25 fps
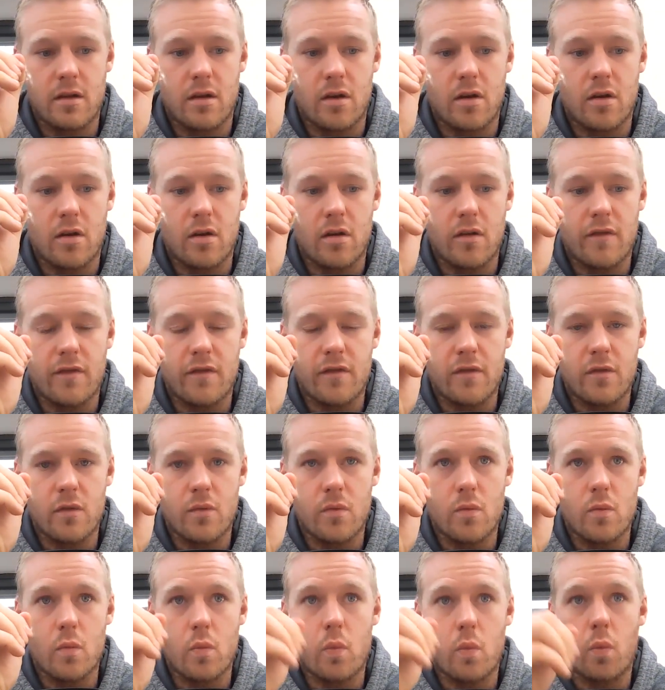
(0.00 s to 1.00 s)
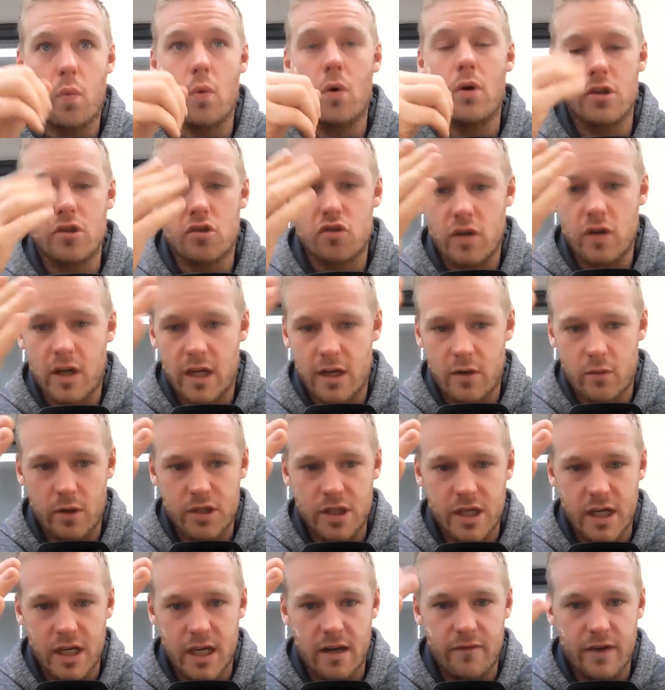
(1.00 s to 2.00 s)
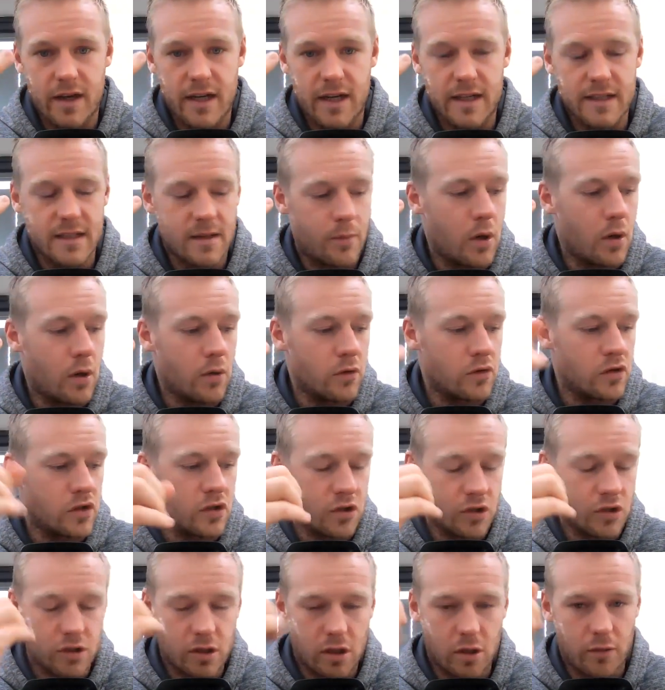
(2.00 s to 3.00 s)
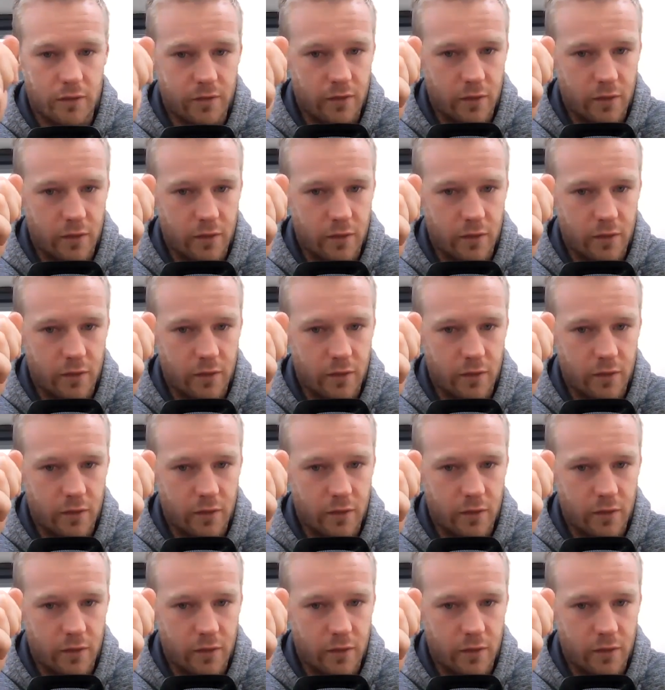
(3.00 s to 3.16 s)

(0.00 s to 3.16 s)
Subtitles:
of what you're trying to achieve, as opposed to just going